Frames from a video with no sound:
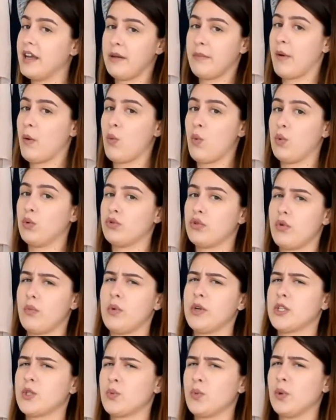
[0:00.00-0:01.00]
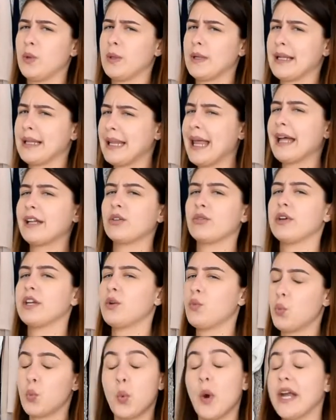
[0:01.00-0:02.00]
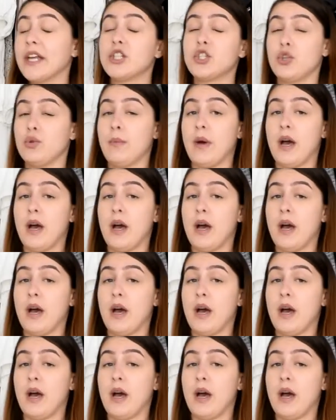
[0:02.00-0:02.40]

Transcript: in my wardrobe, which will clutter it way too